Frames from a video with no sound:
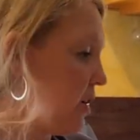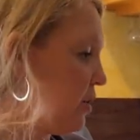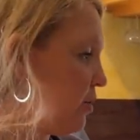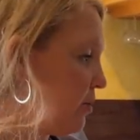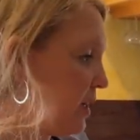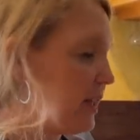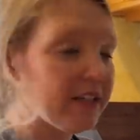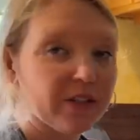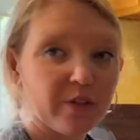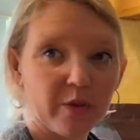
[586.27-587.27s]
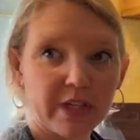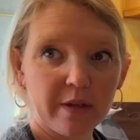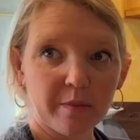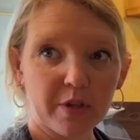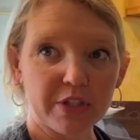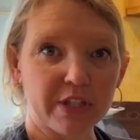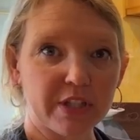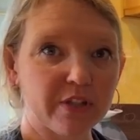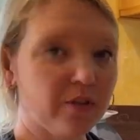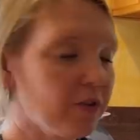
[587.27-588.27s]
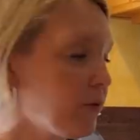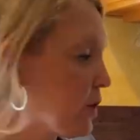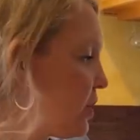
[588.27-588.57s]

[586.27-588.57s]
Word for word: You'll be the ingredient person. So the first